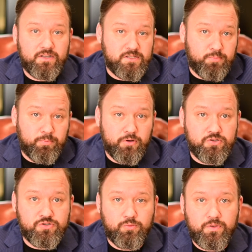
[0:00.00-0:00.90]
his
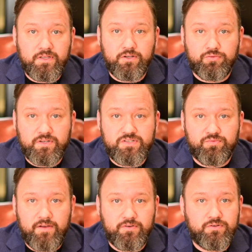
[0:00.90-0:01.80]
proposal would increase
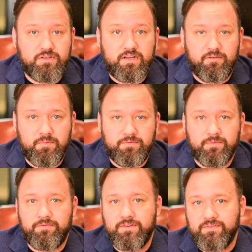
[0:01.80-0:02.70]
revenue to the government
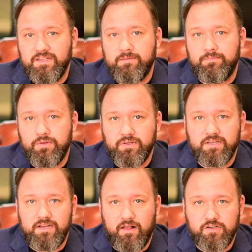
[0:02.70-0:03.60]
from $15
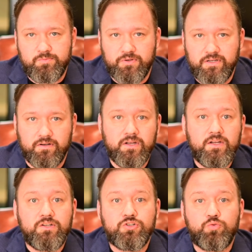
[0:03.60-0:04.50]
billion per year
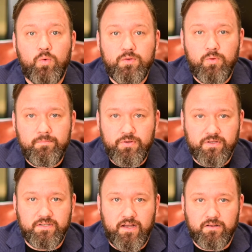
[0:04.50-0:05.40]
to $21
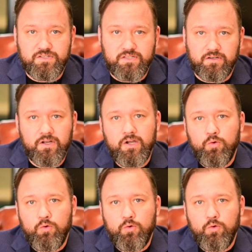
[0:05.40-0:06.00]
billion a year,